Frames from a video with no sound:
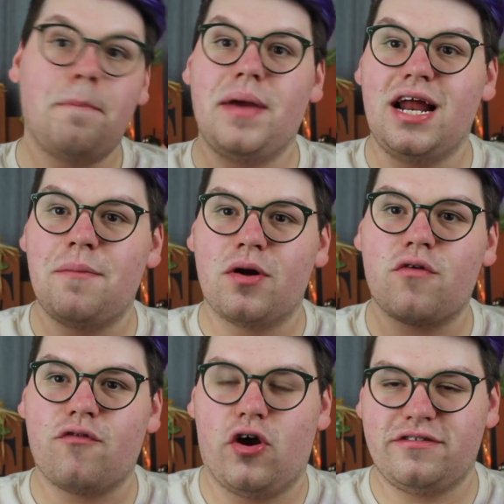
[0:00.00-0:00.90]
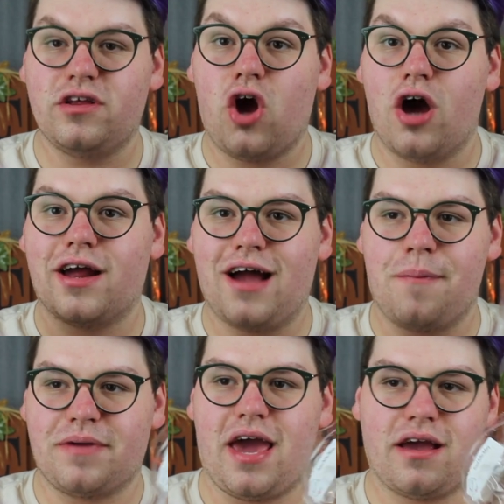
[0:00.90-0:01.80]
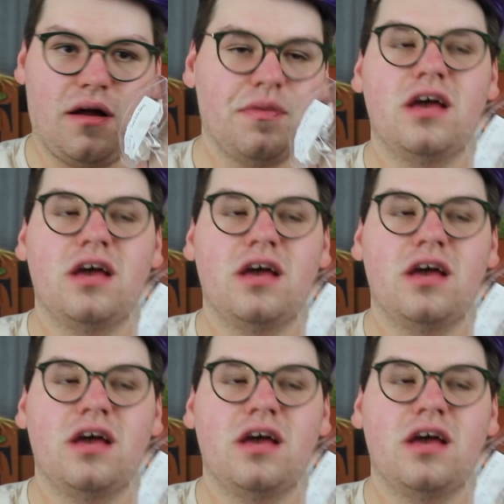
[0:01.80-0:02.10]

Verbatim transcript: peanut butter frosting on a cupcake.